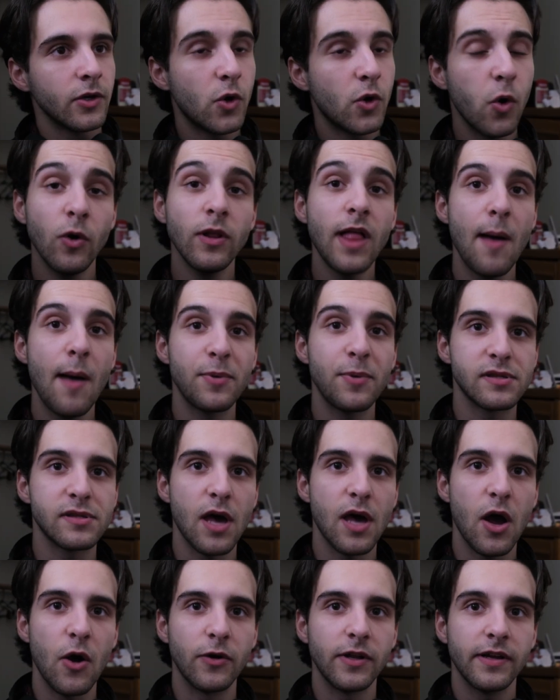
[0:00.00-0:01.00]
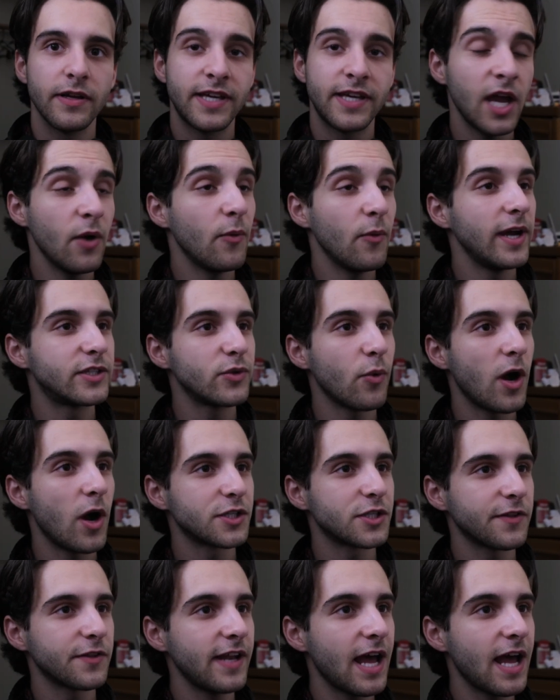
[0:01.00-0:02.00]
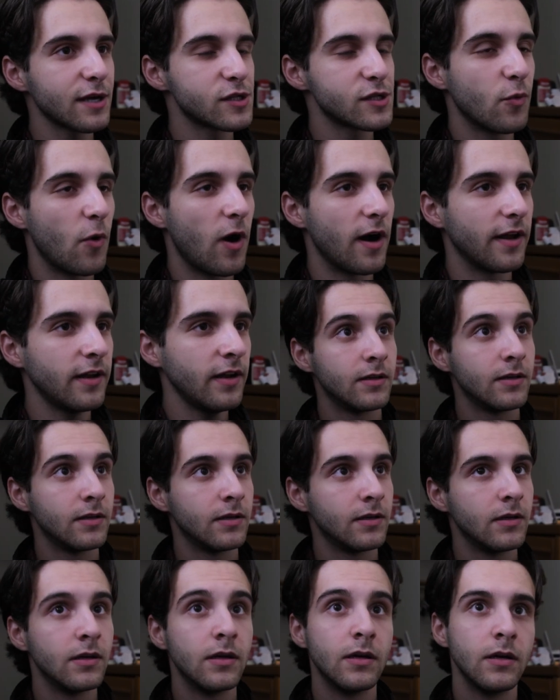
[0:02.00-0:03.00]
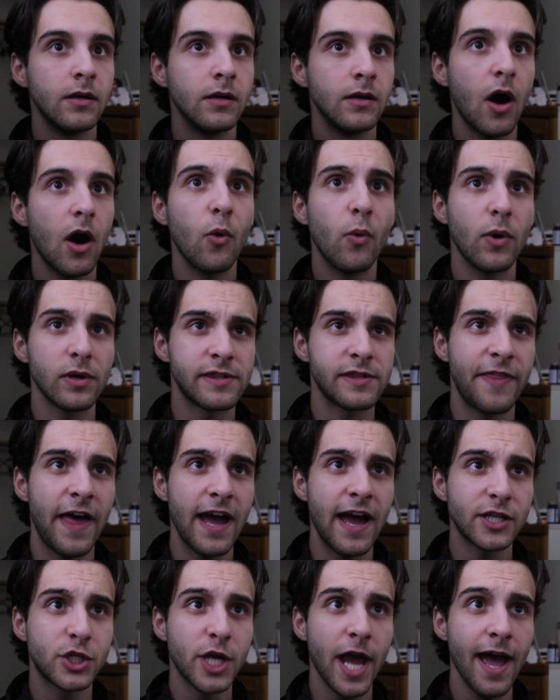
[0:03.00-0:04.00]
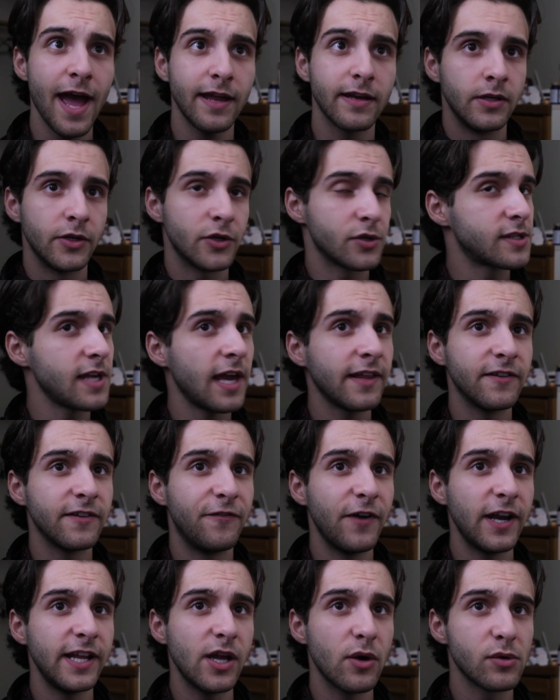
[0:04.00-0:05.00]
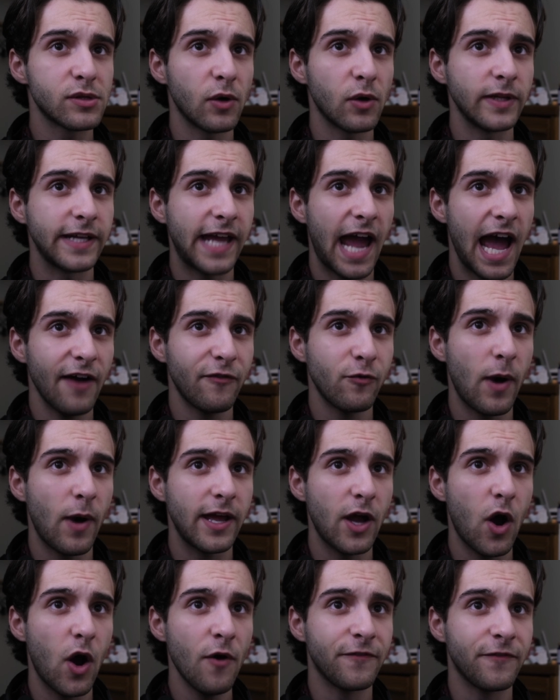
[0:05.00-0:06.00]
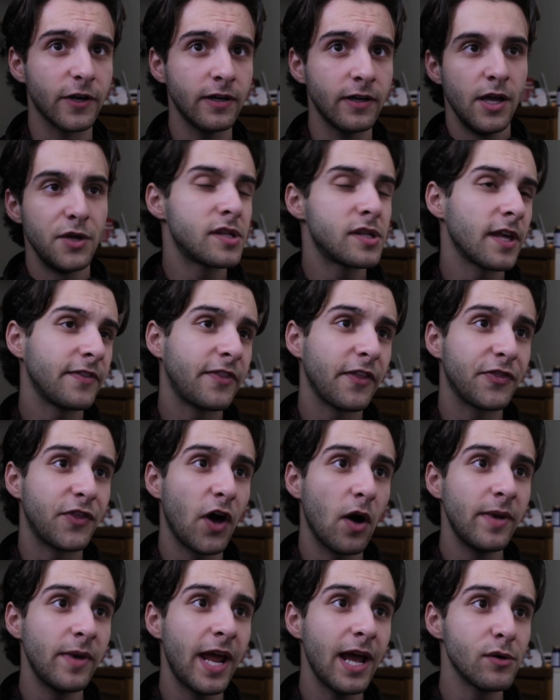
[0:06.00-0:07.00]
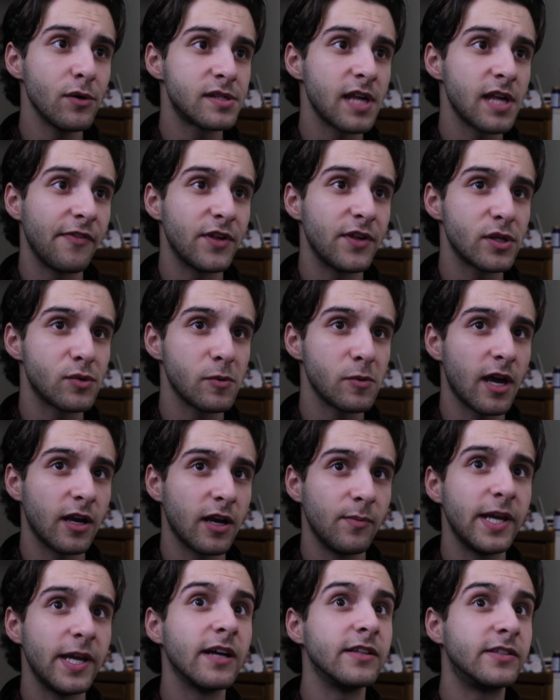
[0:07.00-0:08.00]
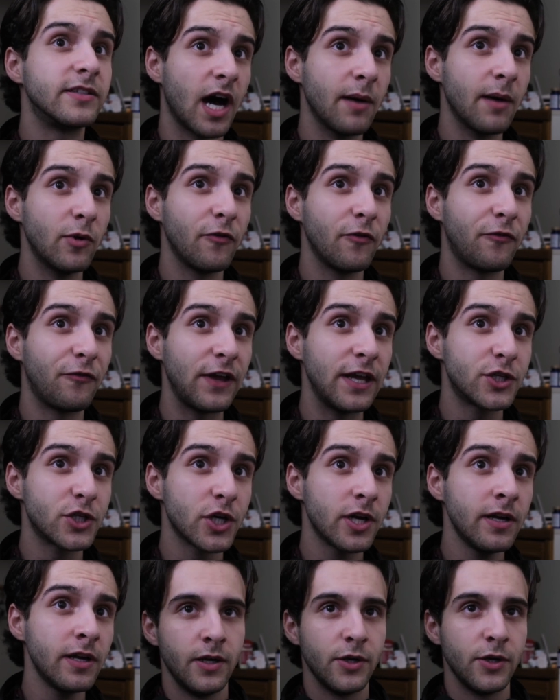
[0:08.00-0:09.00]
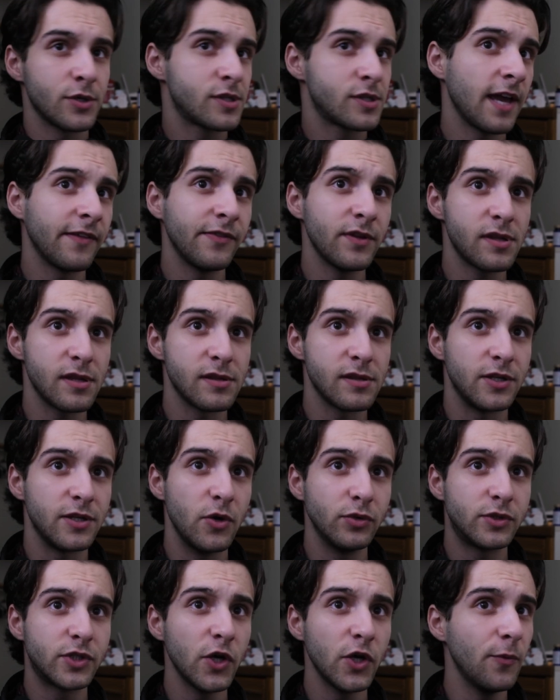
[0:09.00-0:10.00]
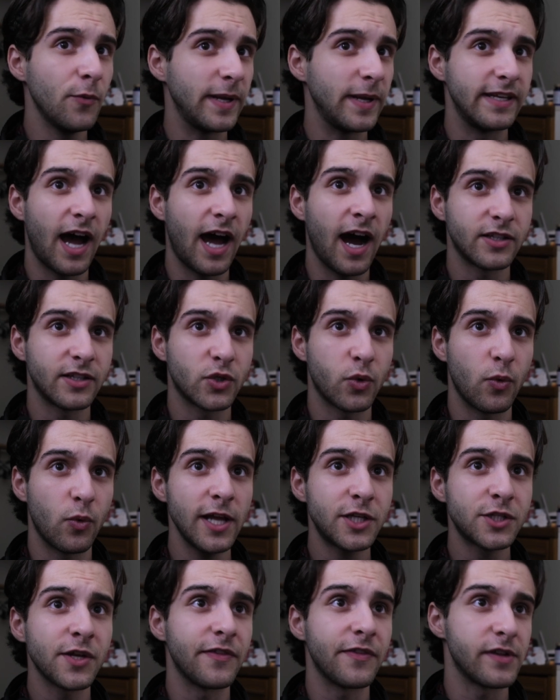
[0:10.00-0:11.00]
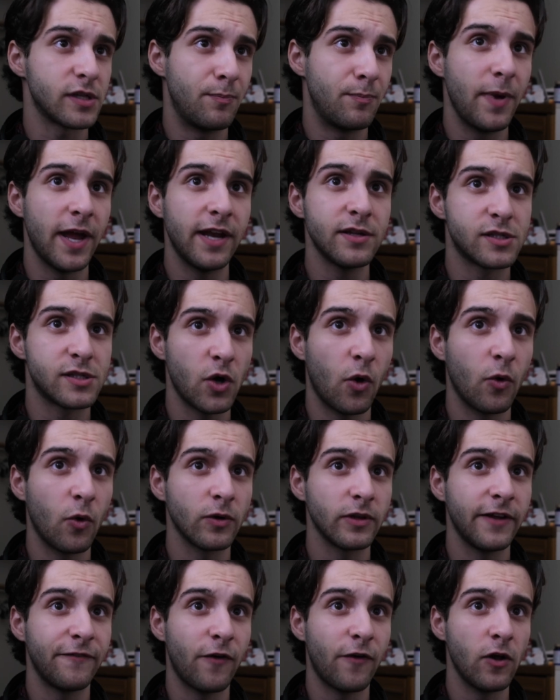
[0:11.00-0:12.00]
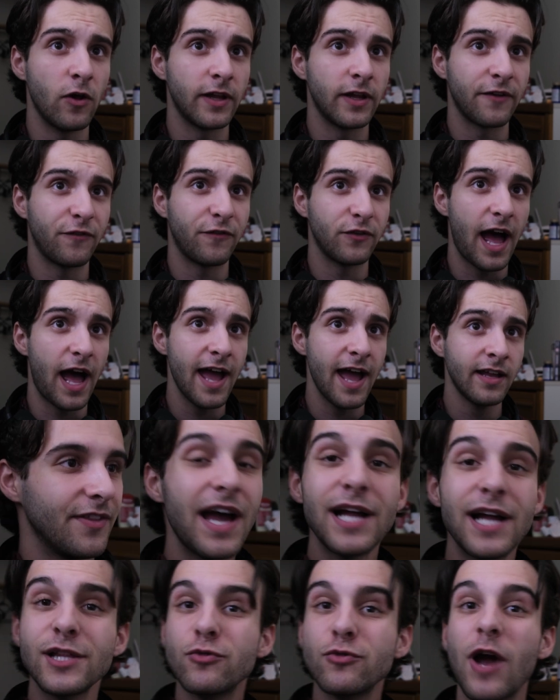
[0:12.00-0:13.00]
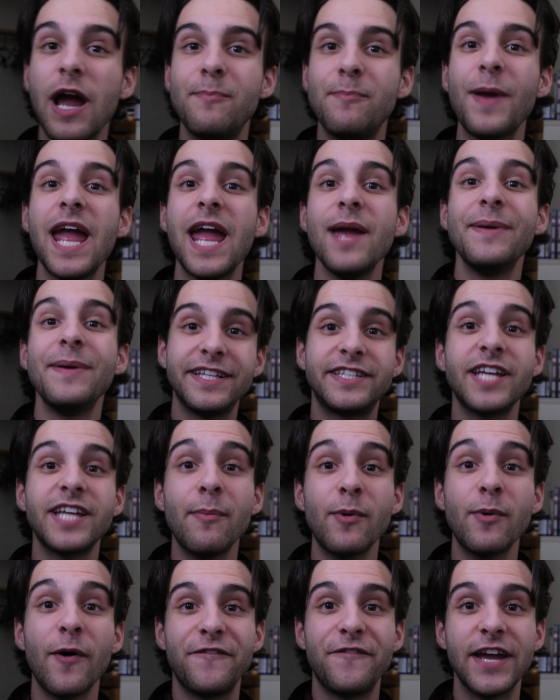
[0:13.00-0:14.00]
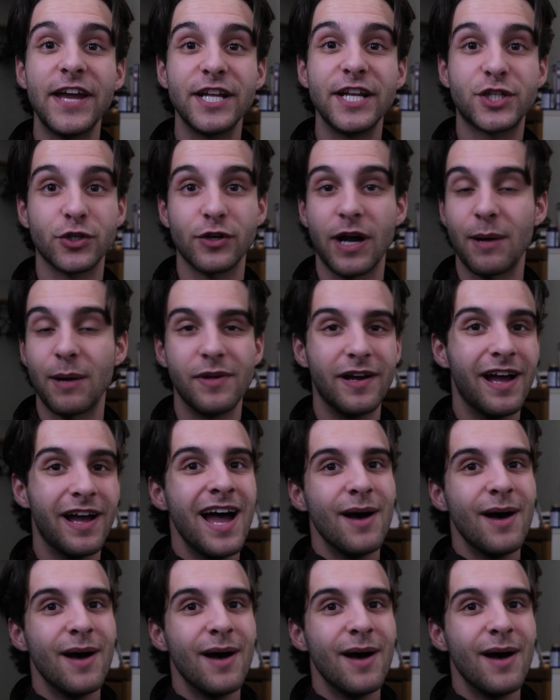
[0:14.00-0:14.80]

cool episode. Can't wait to watch the next one. Oh, what's that, chat? You're saying the video's only halfway over. You said the thumbnail said this was gonna be a double feature? You're saying this is YouTube and not Twitch and this bit is totally falling flat? That's right, baby, double feature! I'm